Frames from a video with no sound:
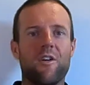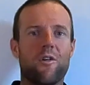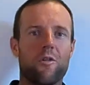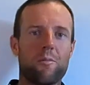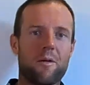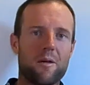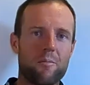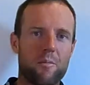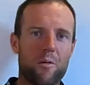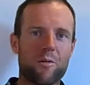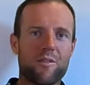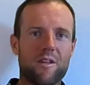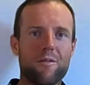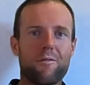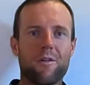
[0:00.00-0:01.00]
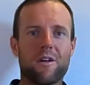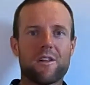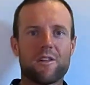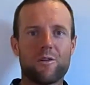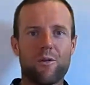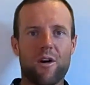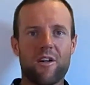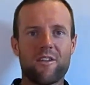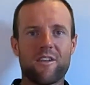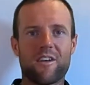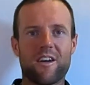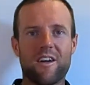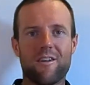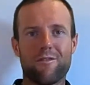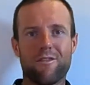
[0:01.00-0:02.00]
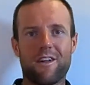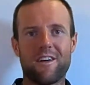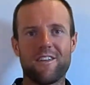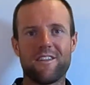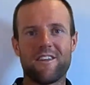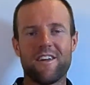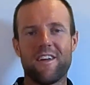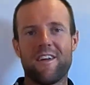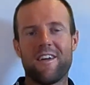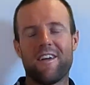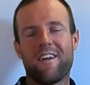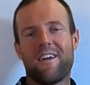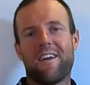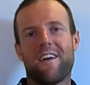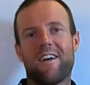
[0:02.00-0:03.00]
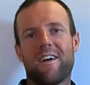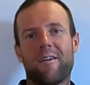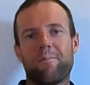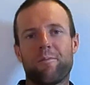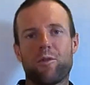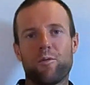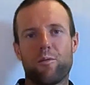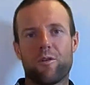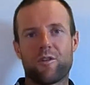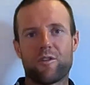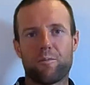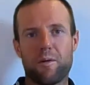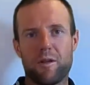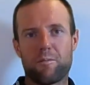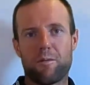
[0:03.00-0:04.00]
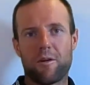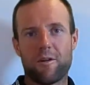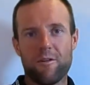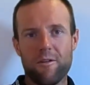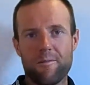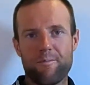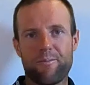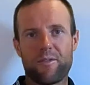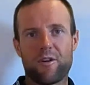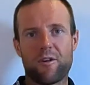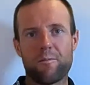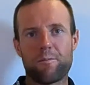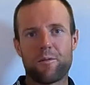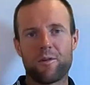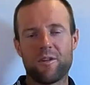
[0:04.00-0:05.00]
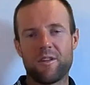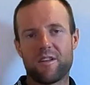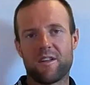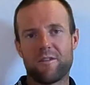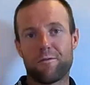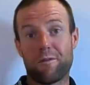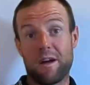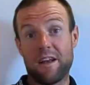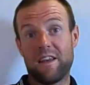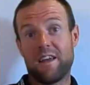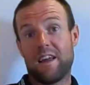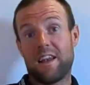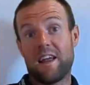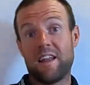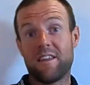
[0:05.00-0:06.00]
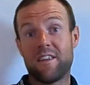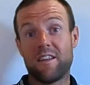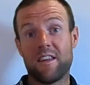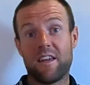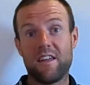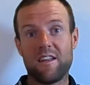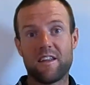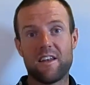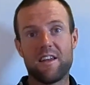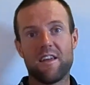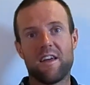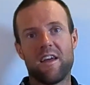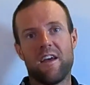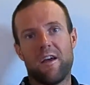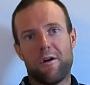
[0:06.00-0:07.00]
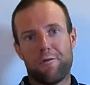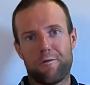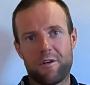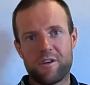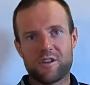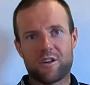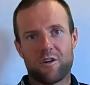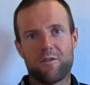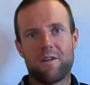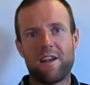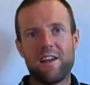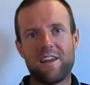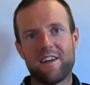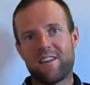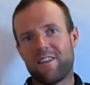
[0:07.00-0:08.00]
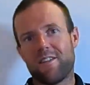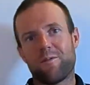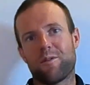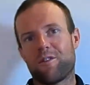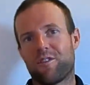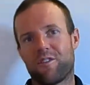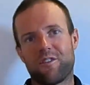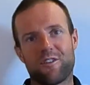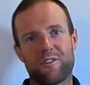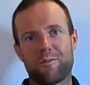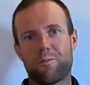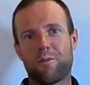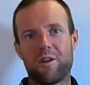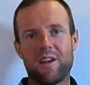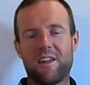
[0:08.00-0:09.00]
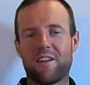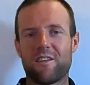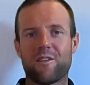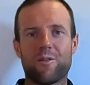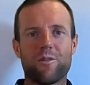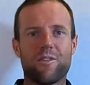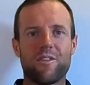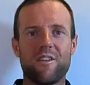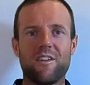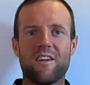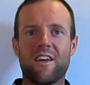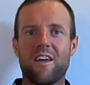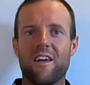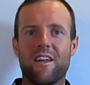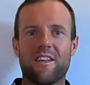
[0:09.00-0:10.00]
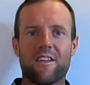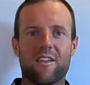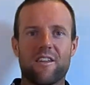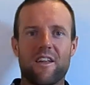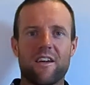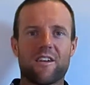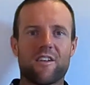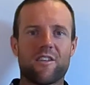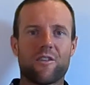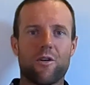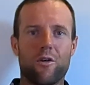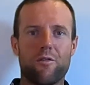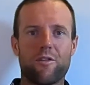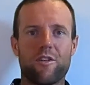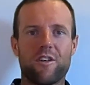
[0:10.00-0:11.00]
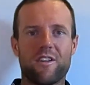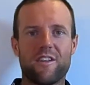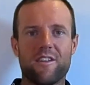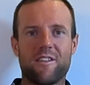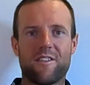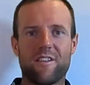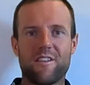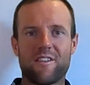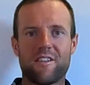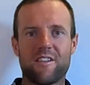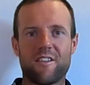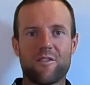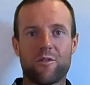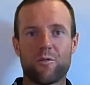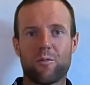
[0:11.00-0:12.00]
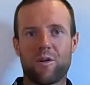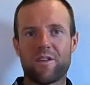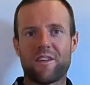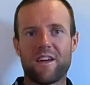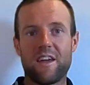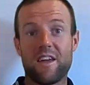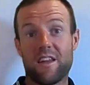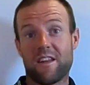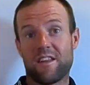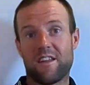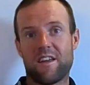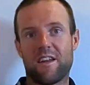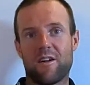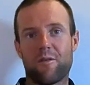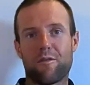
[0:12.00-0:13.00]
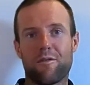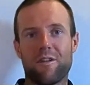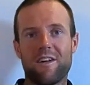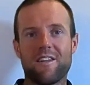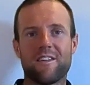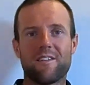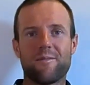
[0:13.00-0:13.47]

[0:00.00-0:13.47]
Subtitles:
or my most difficult 200k flight towards Piz-Palu turn point, and finally I landed in Italy, Finchgau Valley, and it was just brilliant to see that I can cover this distance on one day in a 10-hour flight.